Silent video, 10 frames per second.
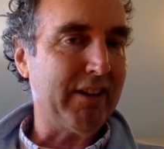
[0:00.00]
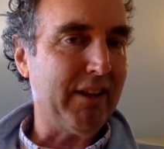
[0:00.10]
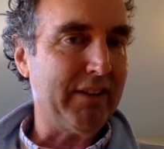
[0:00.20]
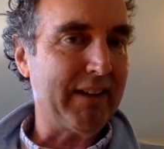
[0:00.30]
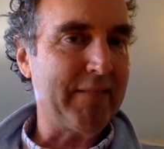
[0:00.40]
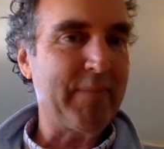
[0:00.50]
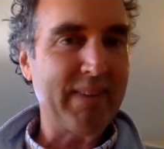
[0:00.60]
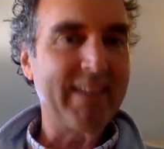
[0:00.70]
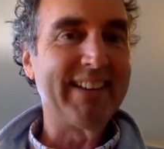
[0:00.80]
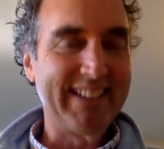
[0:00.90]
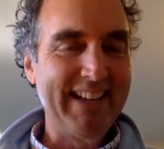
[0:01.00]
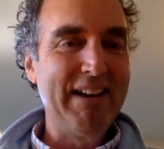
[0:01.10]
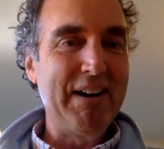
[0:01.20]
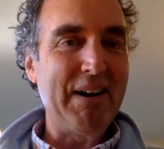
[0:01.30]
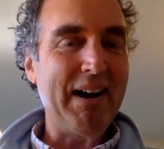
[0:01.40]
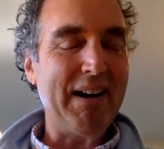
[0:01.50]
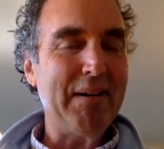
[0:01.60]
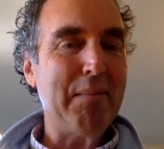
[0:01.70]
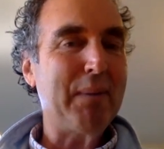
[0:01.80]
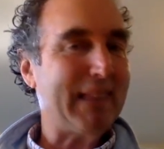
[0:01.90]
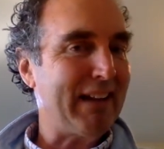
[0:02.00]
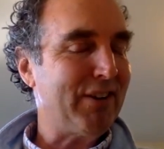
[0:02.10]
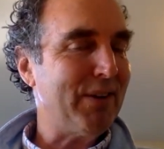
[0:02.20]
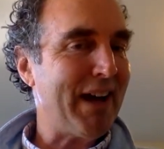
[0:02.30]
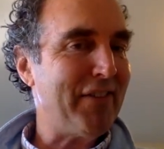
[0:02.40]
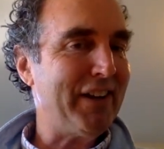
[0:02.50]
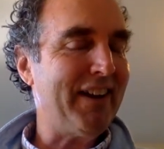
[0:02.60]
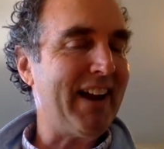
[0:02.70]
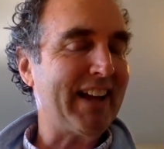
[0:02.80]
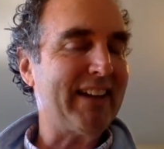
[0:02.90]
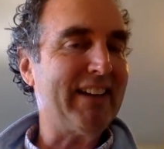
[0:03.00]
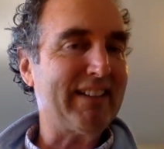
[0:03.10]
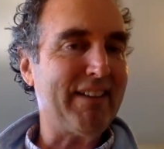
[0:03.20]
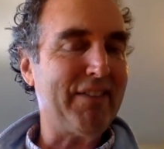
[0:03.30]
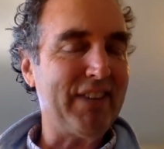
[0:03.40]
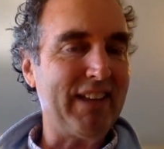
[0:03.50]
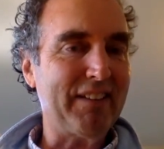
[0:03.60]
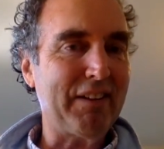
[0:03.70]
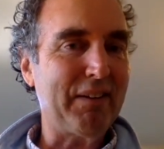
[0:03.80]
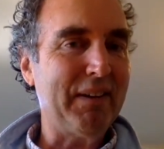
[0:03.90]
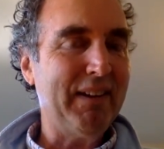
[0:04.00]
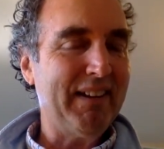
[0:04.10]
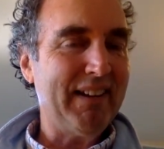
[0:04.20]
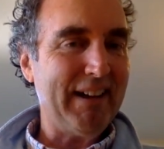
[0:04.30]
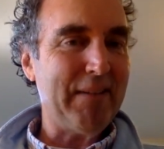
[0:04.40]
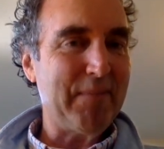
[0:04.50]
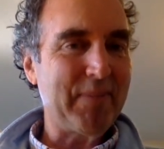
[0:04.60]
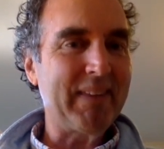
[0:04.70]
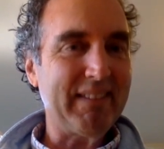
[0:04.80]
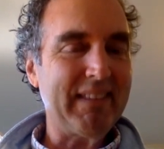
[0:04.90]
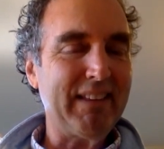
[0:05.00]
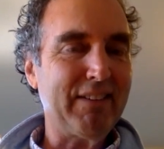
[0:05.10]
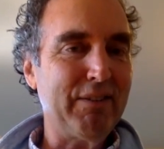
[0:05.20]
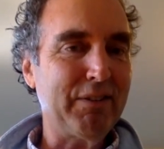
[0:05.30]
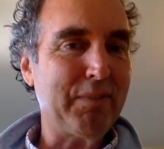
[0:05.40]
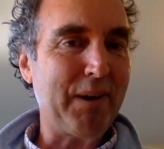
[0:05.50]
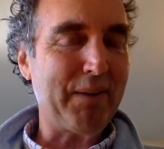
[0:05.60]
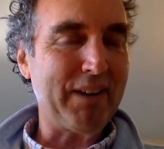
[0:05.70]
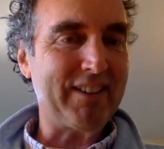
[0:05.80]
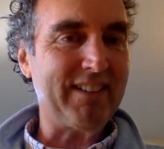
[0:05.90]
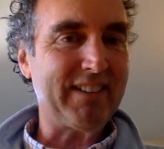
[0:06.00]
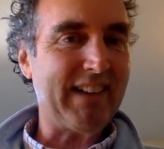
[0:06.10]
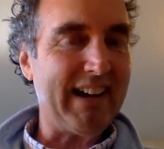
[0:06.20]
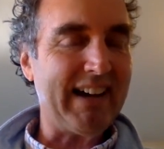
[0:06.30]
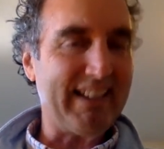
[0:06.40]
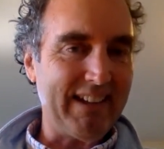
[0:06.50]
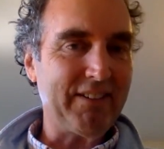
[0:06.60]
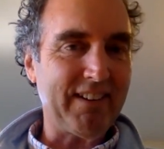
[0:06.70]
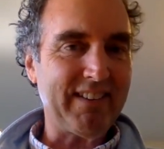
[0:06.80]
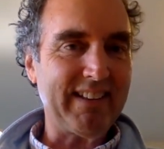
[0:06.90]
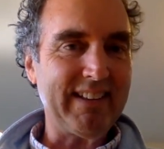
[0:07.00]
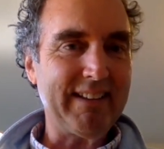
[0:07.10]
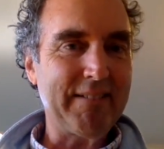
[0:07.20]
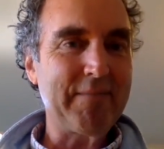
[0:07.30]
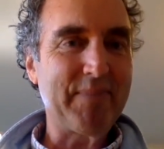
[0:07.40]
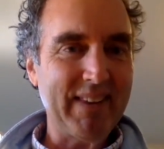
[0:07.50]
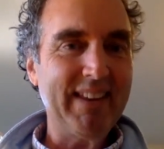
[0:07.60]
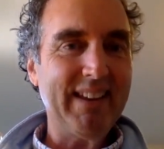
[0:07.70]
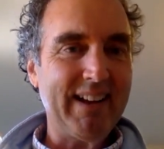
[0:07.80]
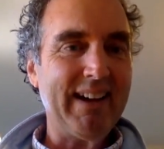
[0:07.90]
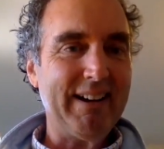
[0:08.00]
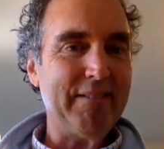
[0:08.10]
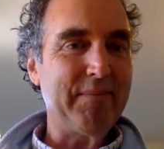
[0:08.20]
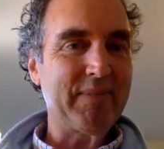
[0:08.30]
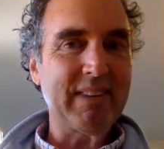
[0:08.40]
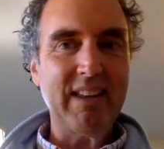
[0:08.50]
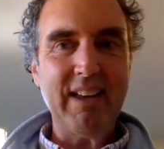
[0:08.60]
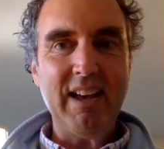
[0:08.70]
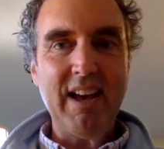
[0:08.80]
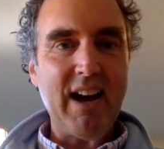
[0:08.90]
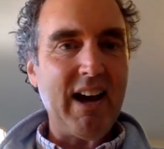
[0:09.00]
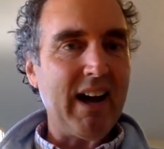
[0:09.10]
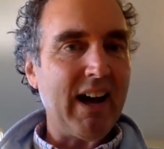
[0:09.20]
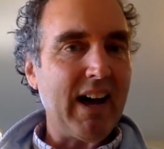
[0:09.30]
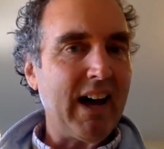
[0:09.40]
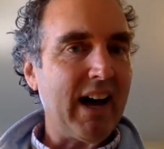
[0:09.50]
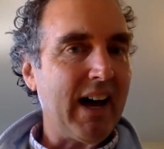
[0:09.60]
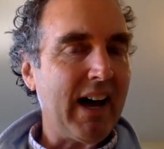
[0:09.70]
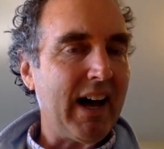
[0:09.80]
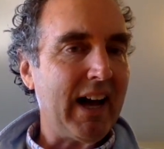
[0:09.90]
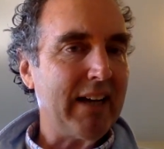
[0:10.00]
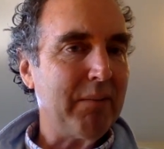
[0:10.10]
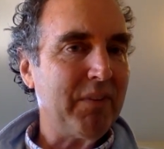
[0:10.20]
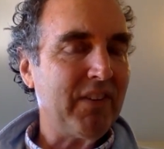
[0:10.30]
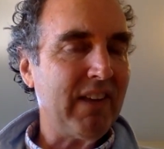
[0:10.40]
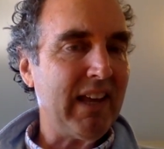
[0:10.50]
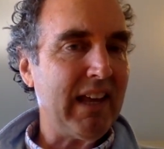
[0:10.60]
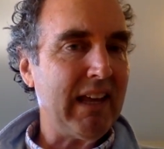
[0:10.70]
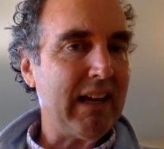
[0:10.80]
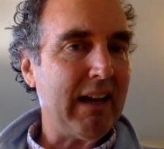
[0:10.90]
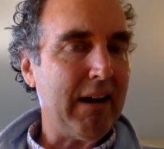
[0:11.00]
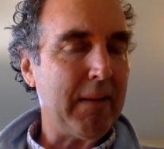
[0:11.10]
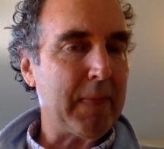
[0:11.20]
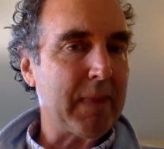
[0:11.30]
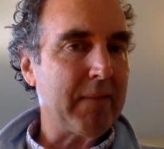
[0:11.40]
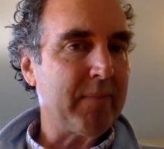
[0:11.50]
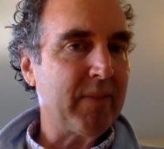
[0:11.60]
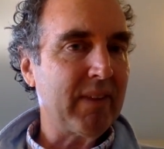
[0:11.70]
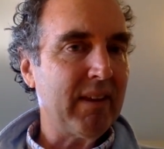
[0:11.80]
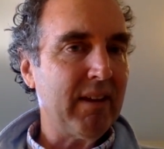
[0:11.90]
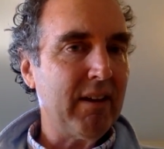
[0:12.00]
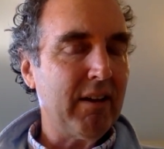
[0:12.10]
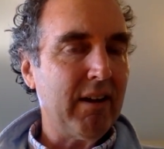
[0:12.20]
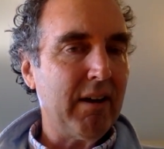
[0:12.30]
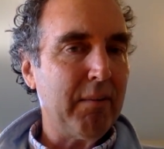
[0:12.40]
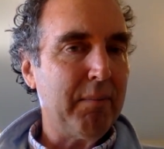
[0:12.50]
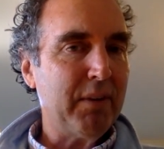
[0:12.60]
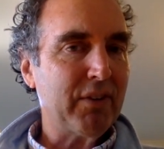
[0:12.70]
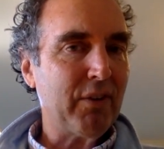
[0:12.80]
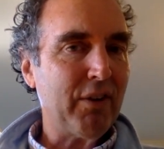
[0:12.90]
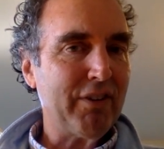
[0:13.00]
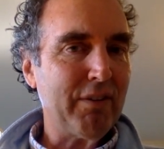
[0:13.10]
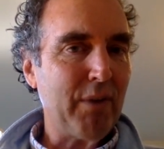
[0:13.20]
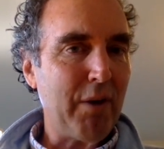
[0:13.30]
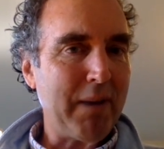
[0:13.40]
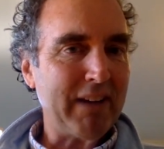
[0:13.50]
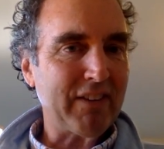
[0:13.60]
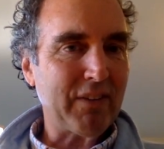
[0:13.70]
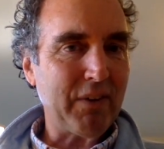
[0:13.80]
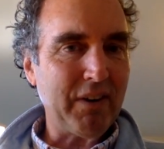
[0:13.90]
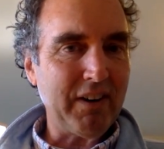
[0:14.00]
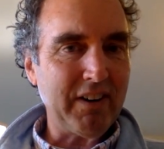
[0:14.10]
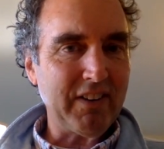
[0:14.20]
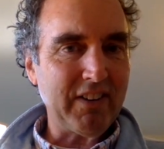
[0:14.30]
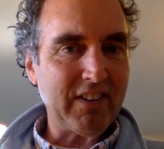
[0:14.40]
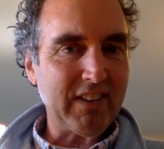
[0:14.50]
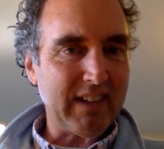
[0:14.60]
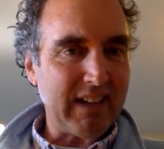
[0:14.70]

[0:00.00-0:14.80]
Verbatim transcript: cloning, no. uh, but they do have internet connectivity. So um, these new smartwatches, uh, interesting. Right. Um, item C, um, bookstores and robot stores.